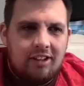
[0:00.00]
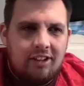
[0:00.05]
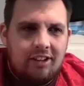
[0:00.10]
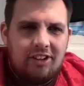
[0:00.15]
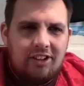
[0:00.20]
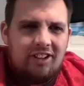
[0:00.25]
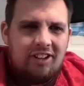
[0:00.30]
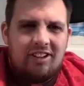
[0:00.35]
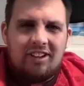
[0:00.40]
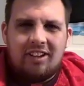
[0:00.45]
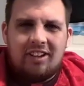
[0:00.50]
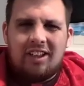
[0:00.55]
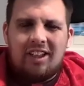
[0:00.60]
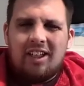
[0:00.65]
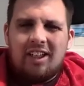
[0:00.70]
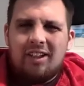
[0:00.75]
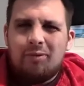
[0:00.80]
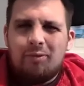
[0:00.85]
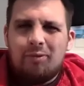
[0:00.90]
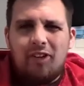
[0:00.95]
Just
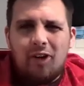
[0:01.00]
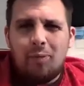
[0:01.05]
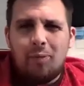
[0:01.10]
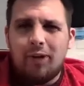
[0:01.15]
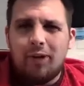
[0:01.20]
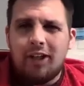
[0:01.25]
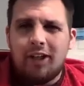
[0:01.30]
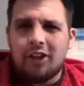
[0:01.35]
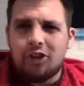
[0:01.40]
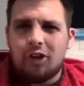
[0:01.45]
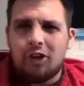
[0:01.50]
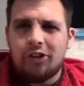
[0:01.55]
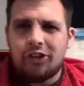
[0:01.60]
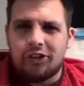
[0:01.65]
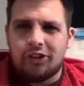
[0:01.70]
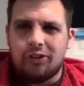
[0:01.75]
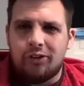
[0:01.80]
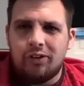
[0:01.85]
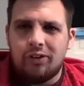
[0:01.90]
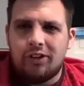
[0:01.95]
fair play to
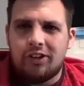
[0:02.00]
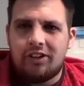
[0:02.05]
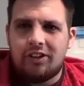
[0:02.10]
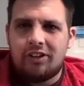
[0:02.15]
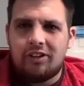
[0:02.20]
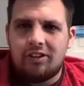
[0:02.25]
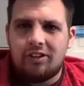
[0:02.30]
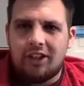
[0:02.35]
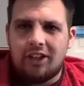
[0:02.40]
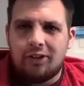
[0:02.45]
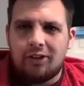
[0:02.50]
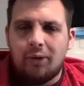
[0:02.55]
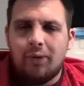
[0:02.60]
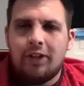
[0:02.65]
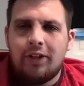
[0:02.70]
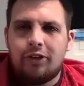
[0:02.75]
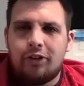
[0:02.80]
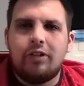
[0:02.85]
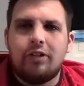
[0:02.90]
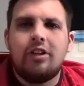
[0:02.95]
Georgia, though, because like
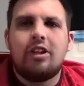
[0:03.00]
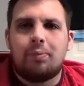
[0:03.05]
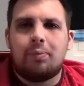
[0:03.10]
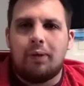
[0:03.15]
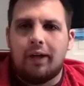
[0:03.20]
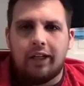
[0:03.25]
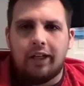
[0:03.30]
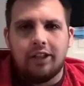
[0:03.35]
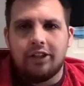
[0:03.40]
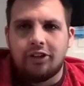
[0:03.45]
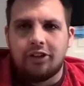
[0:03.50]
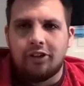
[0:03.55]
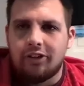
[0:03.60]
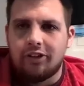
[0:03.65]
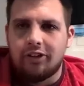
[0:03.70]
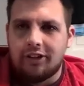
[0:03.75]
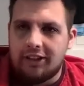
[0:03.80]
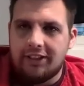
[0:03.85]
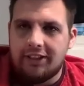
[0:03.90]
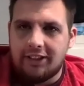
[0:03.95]
going to Japan is
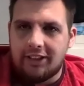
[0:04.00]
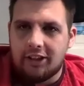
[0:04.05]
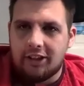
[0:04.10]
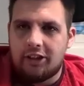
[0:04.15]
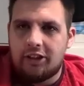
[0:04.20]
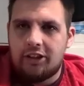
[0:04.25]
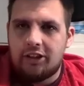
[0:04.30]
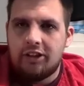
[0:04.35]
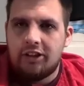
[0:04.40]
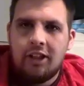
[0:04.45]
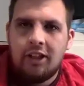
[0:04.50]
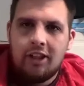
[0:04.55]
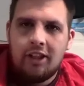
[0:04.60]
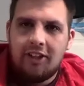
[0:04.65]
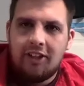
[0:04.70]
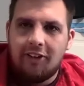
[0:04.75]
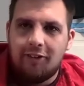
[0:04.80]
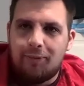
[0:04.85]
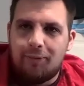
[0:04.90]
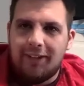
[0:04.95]
not the easiest
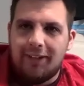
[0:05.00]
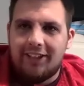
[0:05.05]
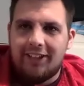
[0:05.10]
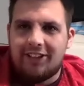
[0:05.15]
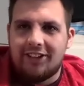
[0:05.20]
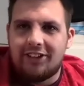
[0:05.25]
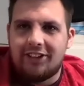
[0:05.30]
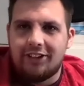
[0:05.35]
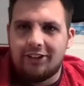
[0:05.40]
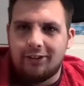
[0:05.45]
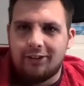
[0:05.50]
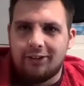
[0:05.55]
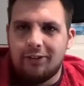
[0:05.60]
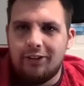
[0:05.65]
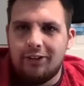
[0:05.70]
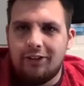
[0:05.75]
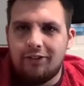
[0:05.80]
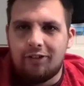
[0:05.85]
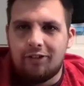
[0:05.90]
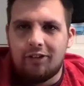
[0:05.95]
of places to go.
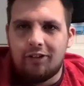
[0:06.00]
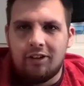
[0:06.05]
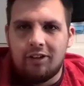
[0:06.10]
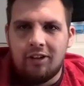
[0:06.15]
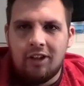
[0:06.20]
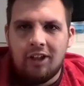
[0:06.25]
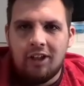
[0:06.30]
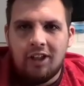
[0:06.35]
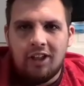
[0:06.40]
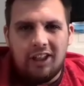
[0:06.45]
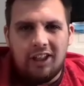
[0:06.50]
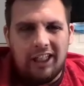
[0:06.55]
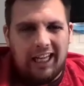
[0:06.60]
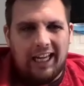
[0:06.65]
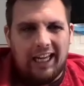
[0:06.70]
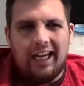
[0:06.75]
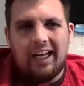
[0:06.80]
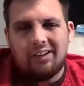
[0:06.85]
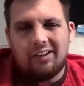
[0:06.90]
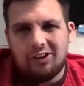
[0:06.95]
You
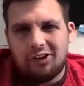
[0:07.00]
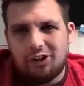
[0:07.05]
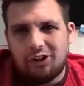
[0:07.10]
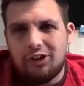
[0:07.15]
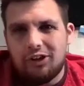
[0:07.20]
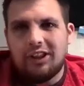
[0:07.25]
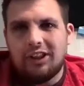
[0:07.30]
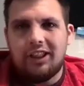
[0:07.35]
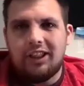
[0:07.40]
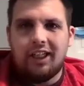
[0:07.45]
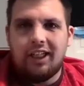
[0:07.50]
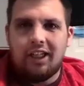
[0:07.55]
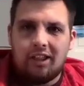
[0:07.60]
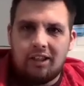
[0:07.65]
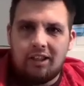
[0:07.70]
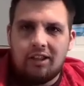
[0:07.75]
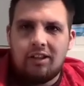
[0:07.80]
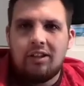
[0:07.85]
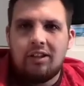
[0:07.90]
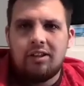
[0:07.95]
get altitude, you get
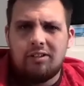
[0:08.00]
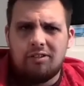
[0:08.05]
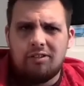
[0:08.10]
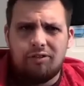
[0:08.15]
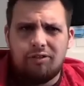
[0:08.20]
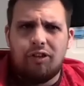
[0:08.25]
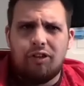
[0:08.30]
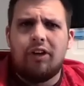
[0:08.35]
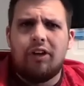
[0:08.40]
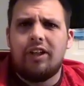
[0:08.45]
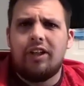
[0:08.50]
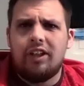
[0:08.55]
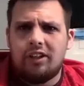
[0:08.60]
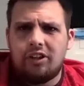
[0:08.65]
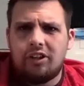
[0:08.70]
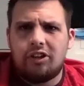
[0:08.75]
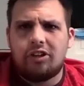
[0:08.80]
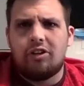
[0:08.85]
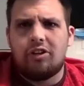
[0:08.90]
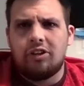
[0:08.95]
really
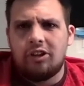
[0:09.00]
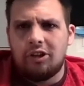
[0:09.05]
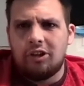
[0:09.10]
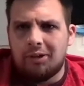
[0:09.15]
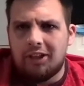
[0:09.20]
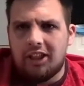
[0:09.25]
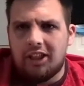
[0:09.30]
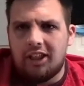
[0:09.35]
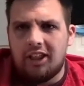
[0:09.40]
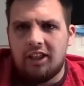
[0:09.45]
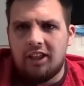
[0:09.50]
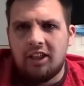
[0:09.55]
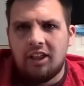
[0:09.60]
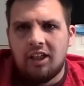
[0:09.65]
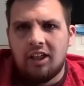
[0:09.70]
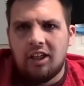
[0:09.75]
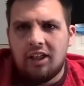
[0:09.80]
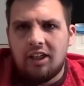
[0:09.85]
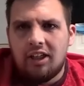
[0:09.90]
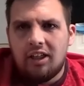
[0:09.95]
strong humidity,
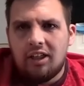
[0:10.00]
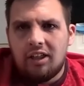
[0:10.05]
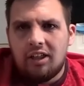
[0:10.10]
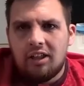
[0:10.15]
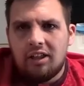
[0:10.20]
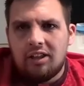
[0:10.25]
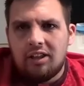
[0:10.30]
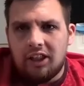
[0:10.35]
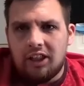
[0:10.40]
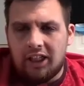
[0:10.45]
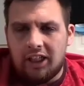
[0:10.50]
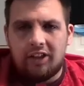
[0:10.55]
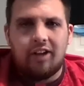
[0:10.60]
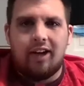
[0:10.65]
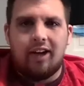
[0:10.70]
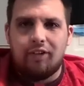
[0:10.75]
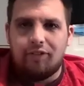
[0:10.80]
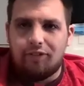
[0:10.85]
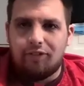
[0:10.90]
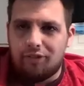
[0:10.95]
you get
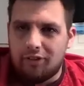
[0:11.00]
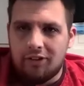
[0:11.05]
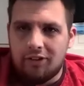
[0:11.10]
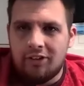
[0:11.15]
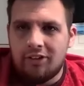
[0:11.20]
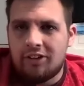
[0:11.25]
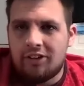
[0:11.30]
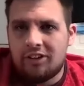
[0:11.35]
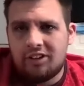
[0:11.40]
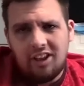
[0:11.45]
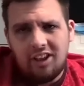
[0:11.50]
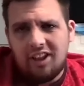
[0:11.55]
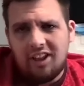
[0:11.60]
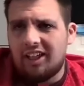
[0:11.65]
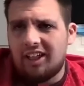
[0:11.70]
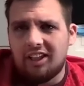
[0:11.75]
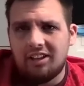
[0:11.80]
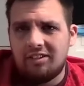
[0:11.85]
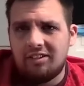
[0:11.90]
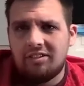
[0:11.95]
typhoons.
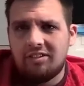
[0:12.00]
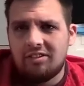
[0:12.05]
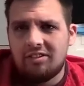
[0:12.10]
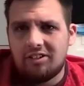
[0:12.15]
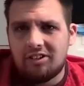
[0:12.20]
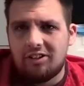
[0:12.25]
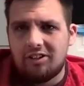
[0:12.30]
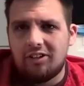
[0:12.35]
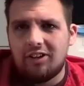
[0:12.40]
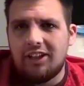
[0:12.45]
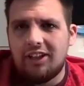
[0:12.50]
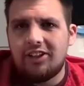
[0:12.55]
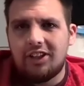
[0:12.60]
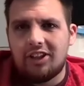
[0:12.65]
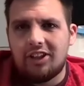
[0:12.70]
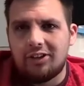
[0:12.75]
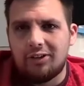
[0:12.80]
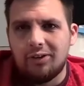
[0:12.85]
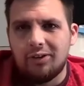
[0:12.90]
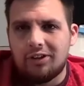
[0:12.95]
Yeah, it's not easy
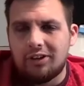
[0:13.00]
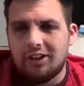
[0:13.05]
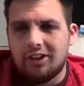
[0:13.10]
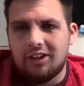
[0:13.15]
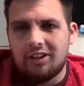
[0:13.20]
to go to.